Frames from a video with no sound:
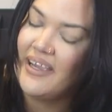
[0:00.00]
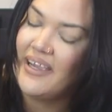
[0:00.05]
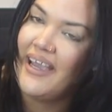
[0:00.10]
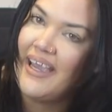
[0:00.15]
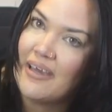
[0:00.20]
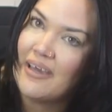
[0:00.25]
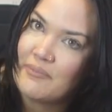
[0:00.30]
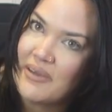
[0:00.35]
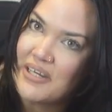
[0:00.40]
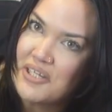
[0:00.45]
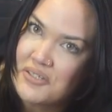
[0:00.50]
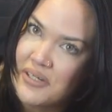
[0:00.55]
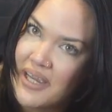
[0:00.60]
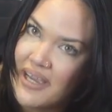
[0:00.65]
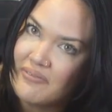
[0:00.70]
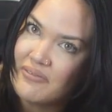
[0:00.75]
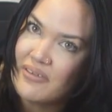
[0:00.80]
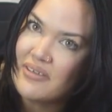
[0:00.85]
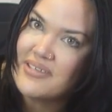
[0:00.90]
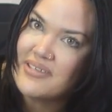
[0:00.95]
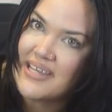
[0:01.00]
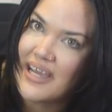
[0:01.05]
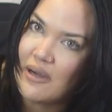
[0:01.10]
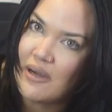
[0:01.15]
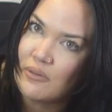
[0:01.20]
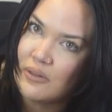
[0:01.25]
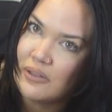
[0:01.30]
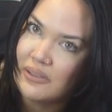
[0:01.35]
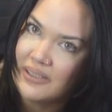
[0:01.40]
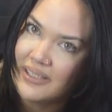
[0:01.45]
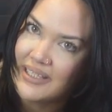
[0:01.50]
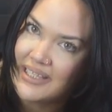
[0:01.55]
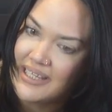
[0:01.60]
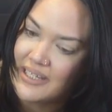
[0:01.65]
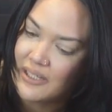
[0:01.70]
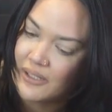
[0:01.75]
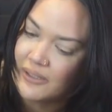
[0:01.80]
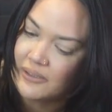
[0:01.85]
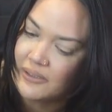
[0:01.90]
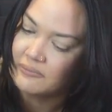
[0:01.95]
and my travel towel here.